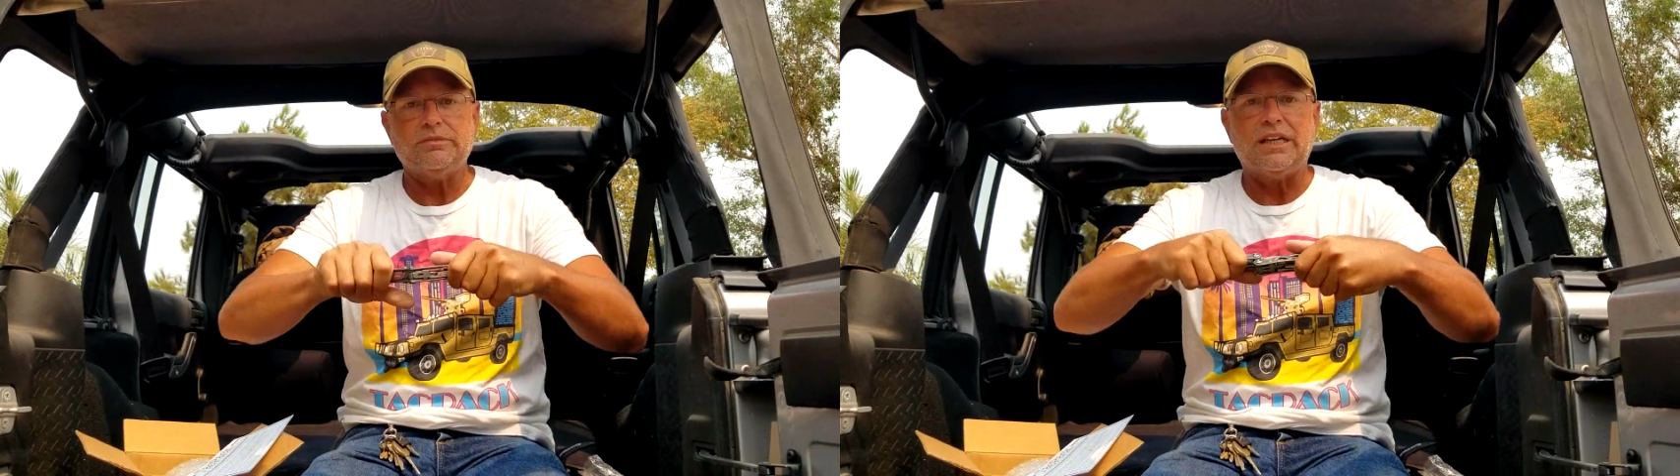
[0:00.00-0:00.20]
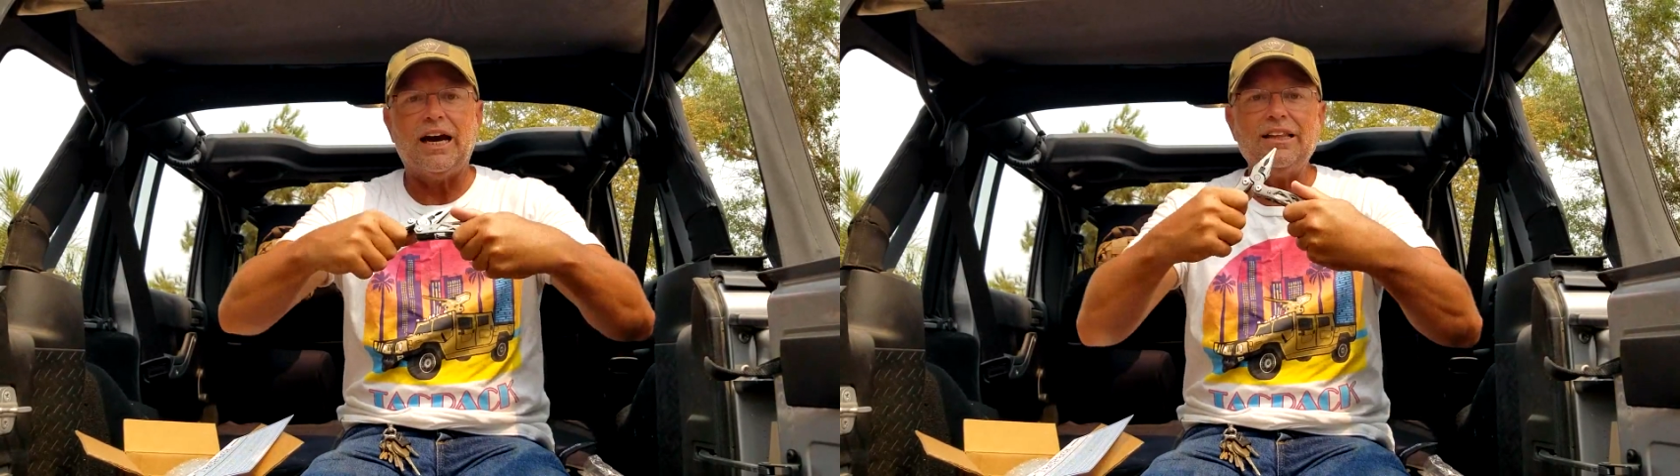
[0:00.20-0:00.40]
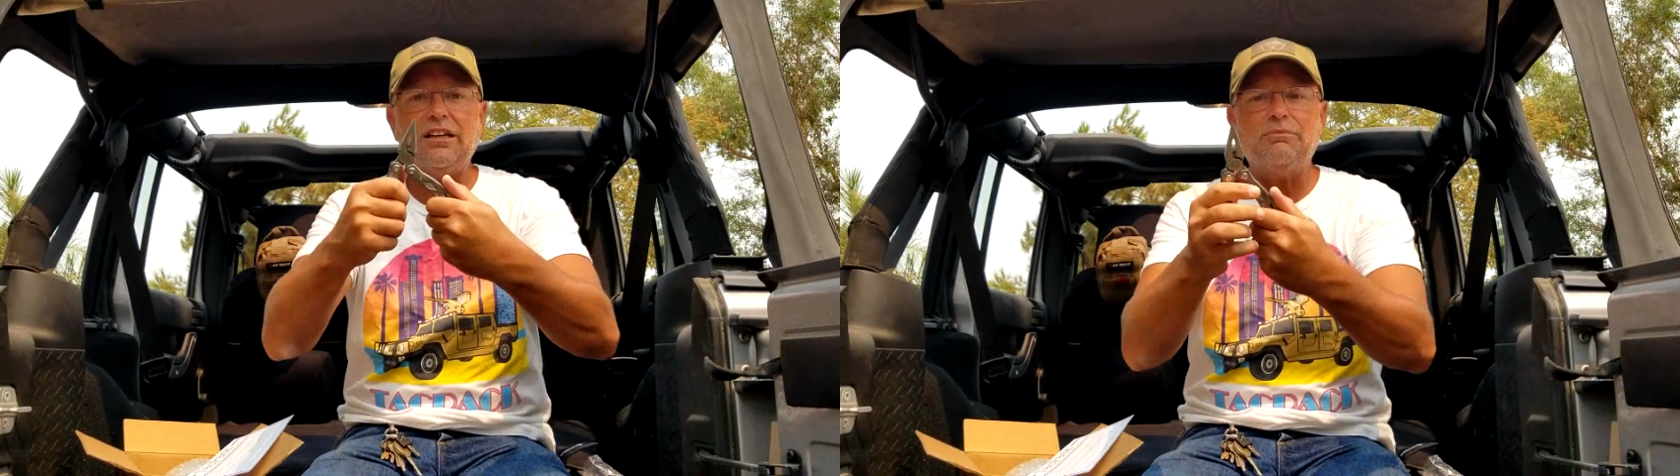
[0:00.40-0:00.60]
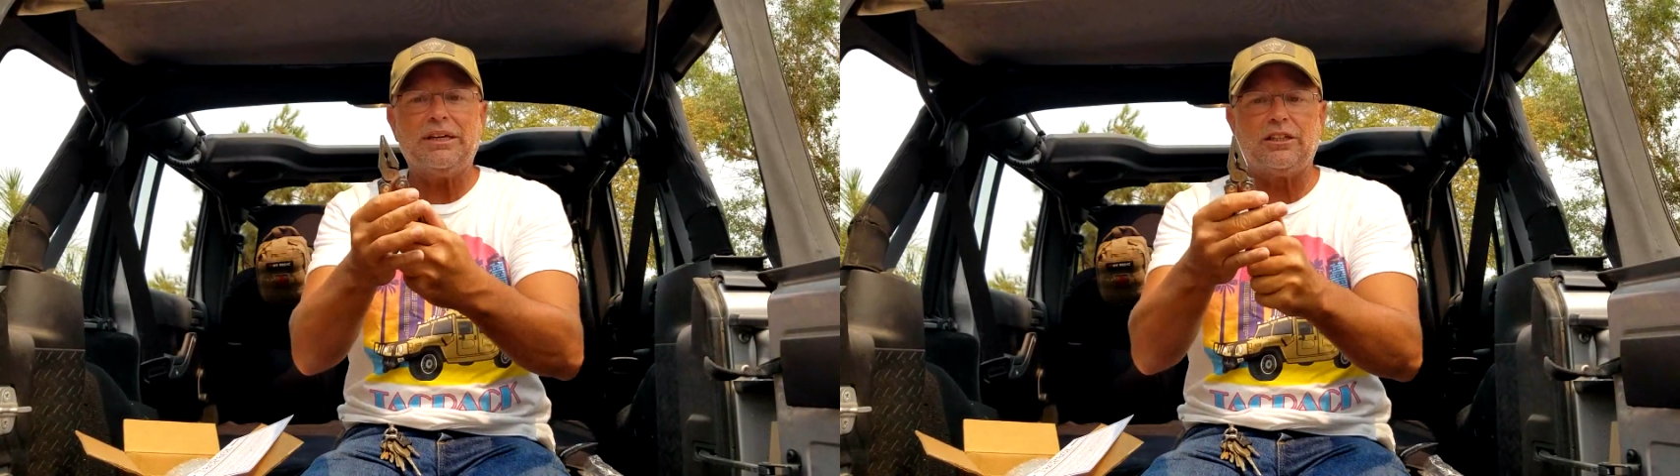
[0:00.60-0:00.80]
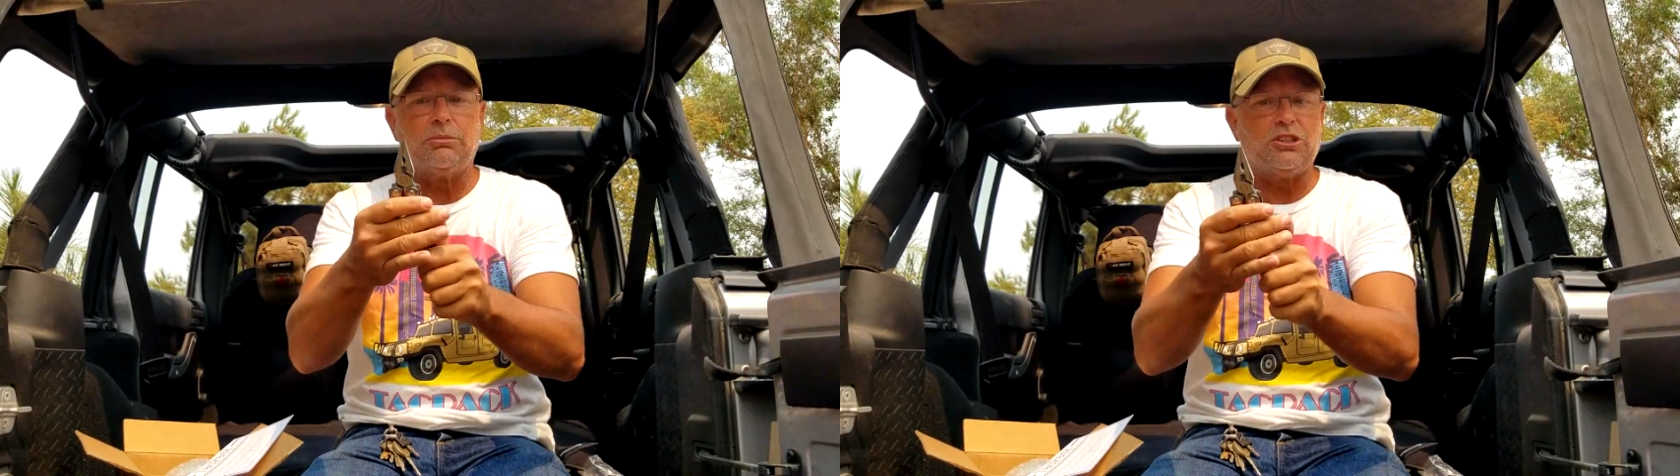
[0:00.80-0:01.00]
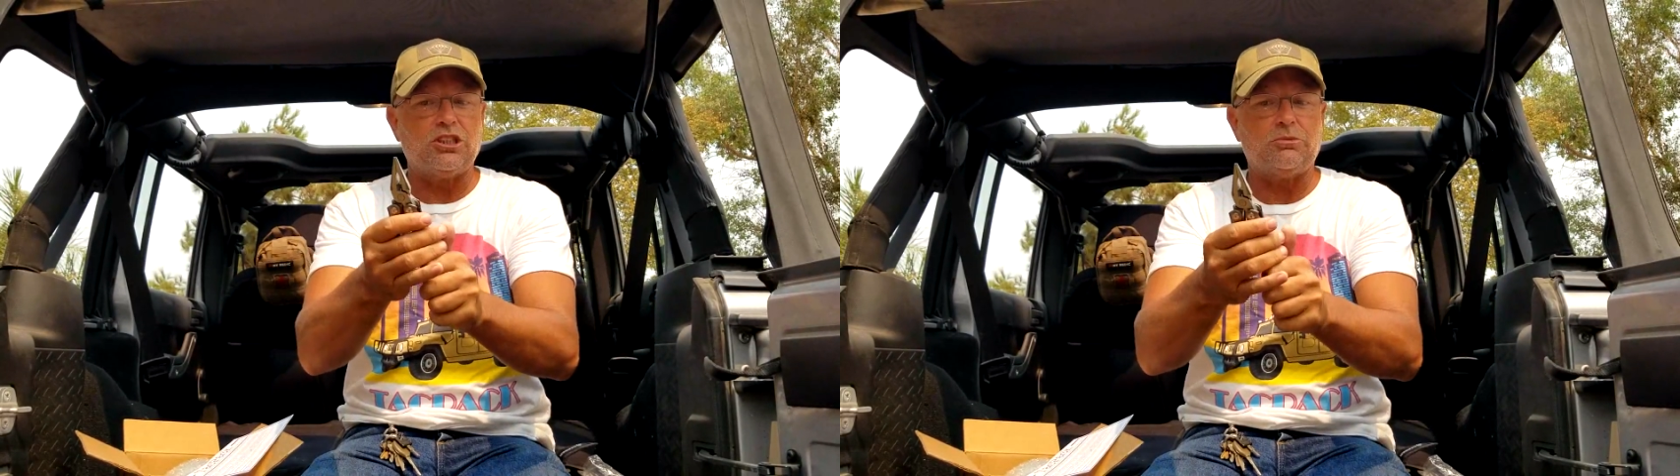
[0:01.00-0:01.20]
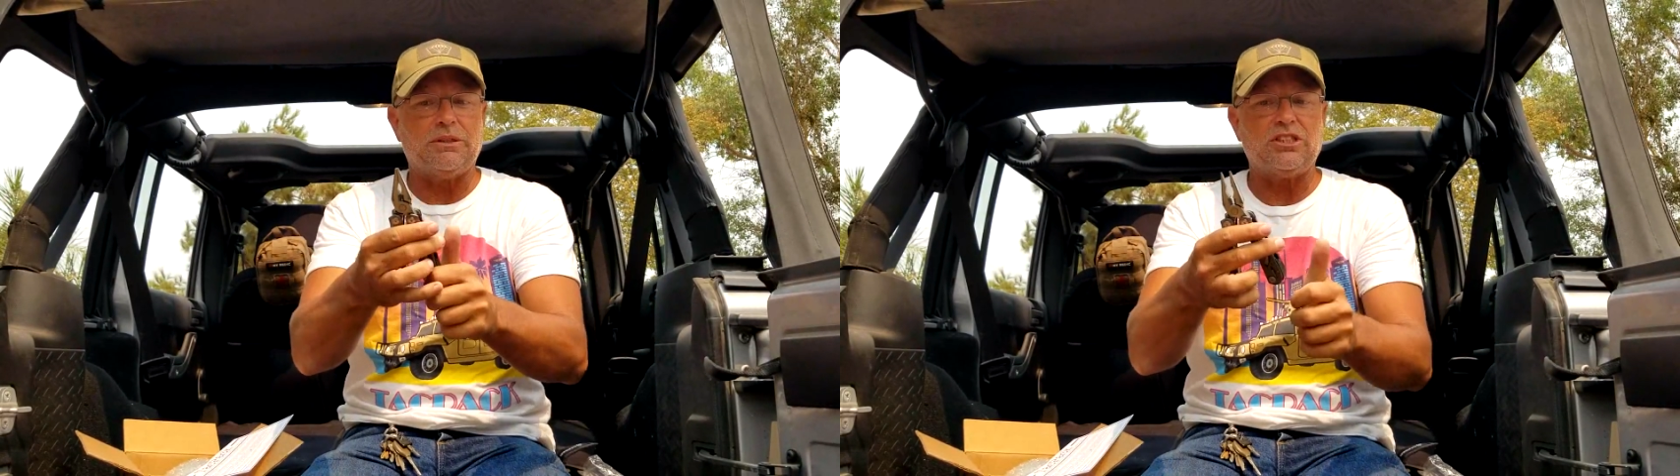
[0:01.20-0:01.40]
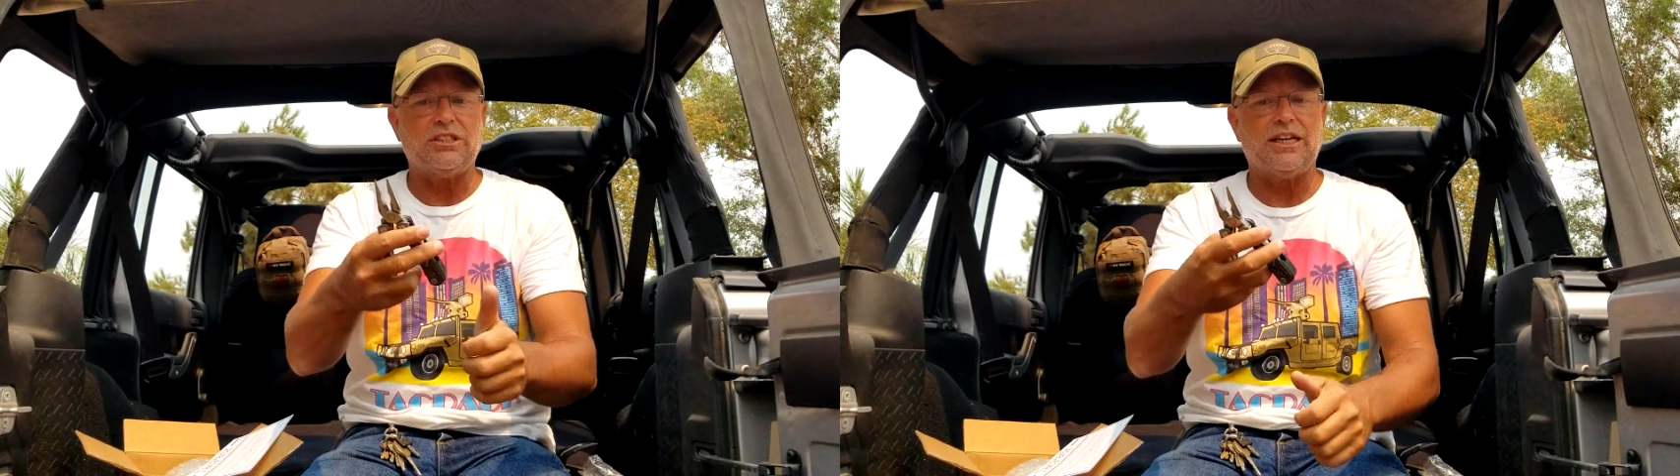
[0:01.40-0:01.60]
I love my Gerber
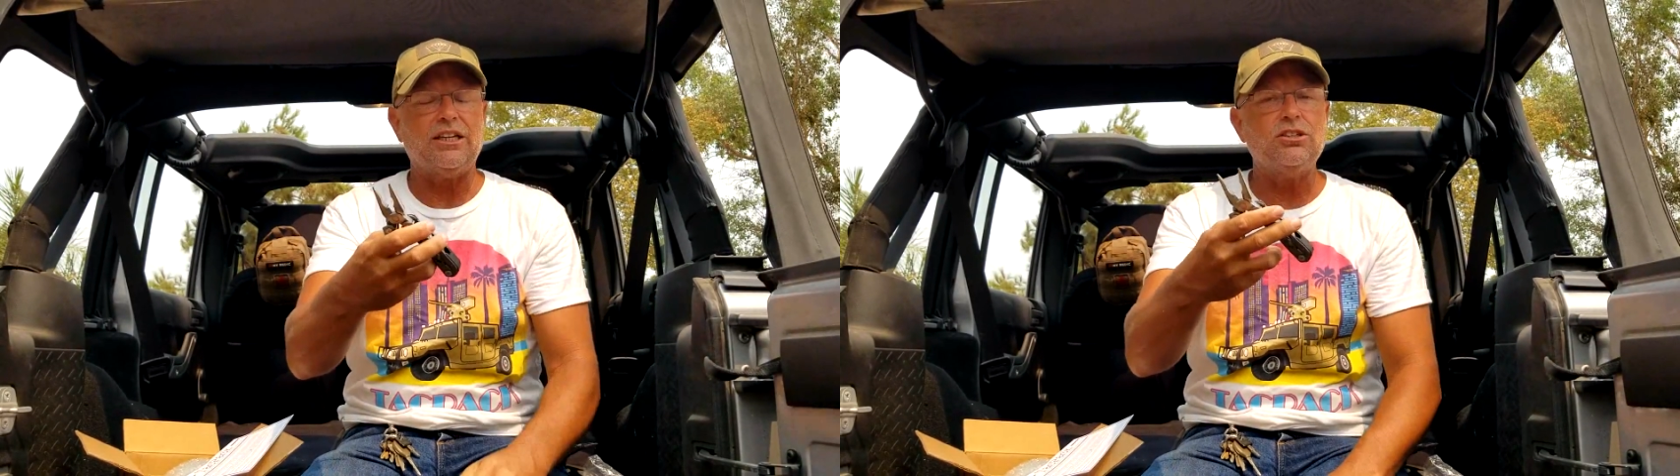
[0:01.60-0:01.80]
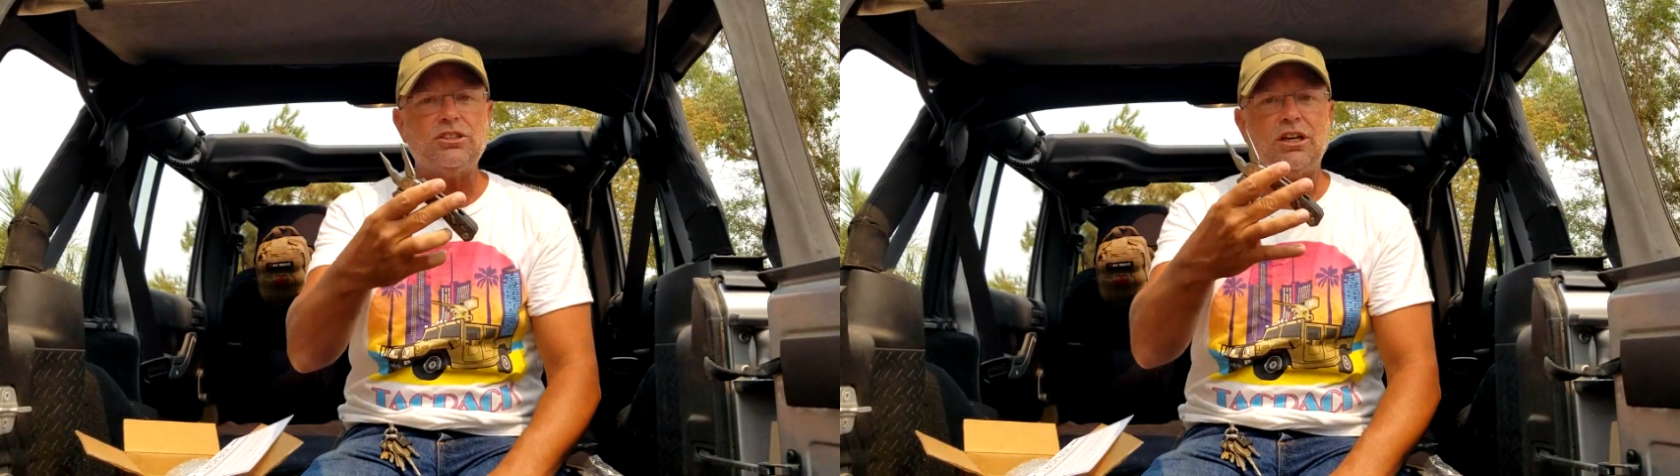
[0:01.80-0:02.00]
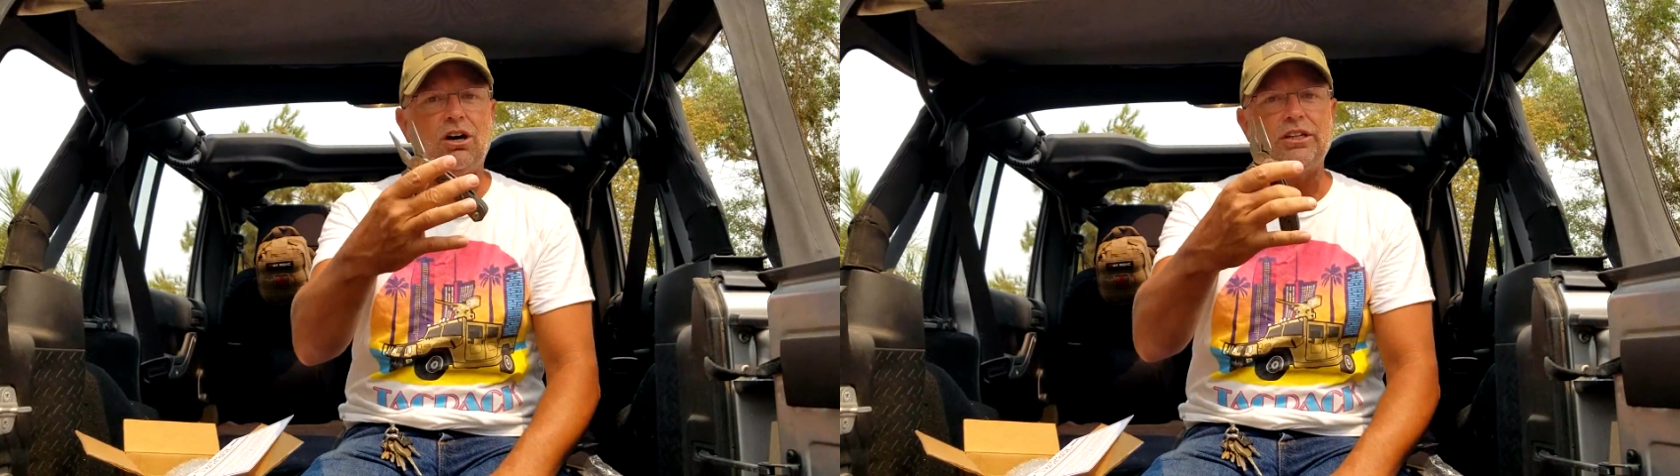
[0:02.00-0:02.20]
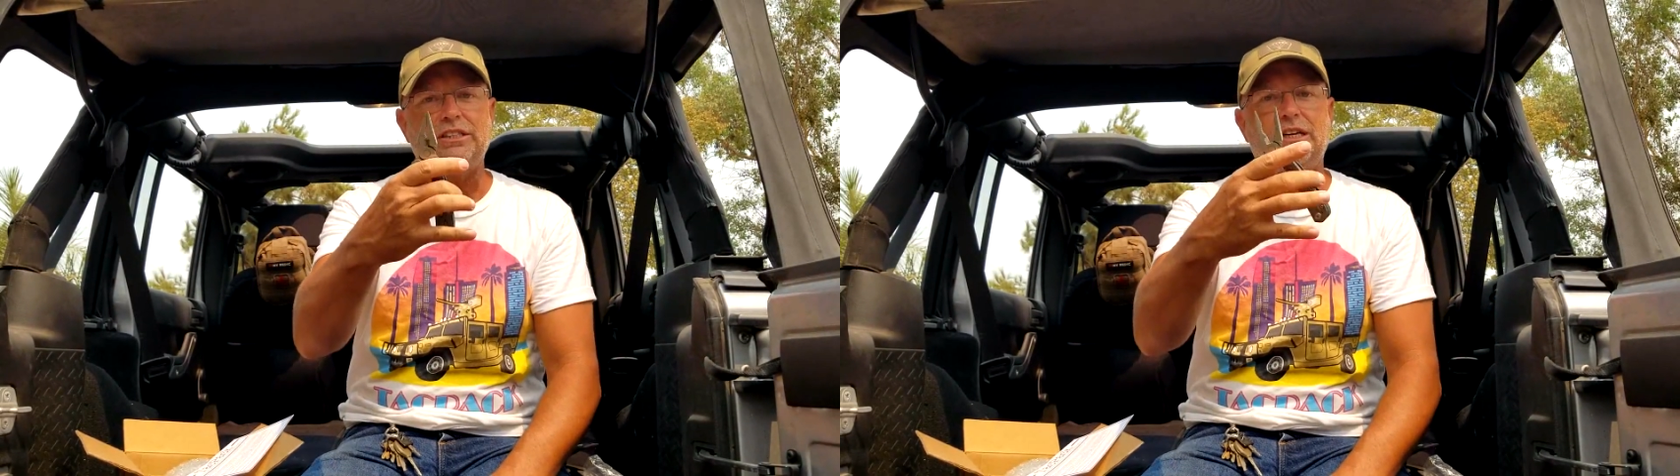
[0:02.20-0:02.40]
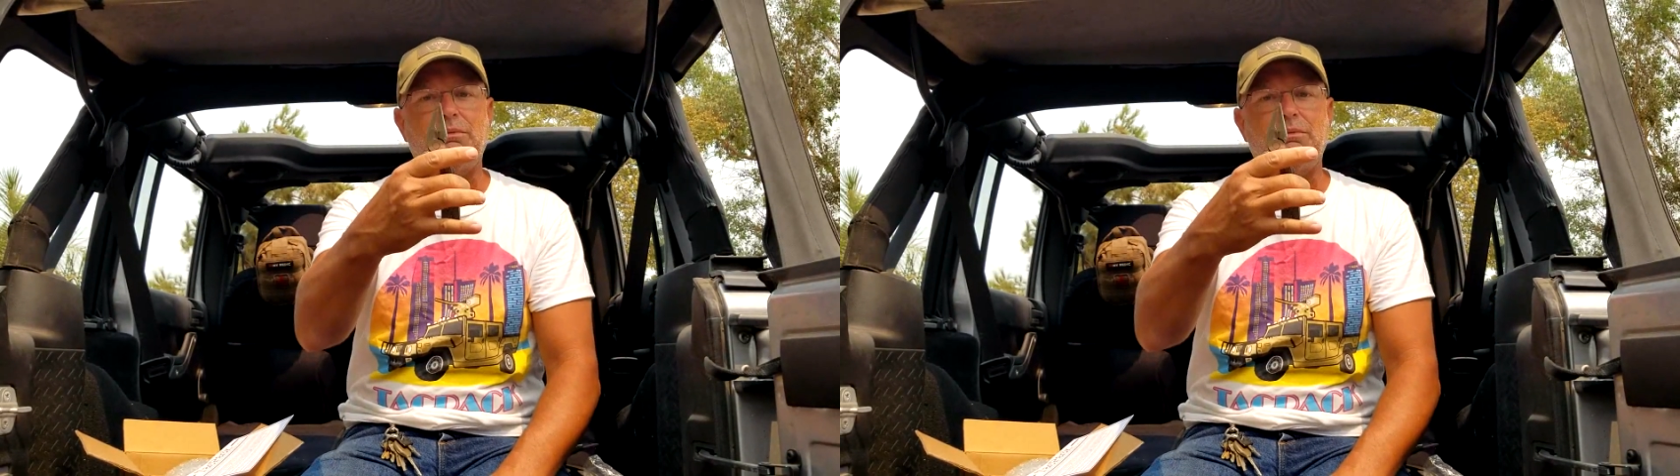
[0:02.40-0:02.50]
suspension. I use it all the time.